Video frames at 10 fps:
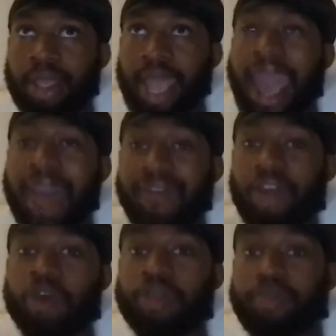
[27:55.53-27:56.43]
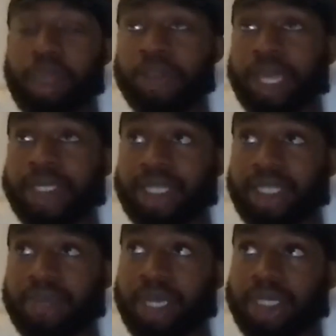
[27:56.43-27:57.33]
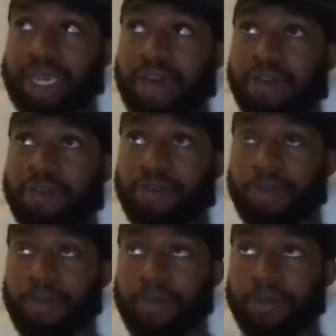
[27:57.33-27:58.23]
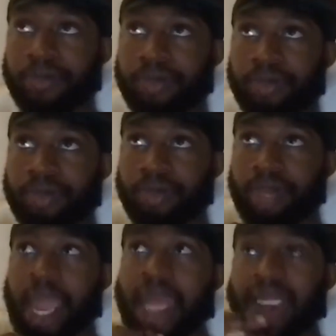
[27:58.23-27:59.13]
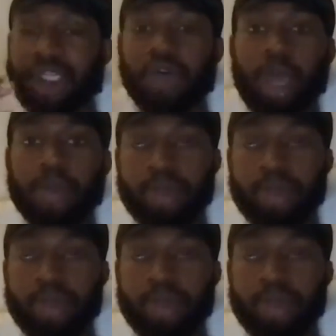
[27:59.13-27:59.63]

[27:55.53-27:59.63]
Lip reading: have it be authentic to myself, and still be able to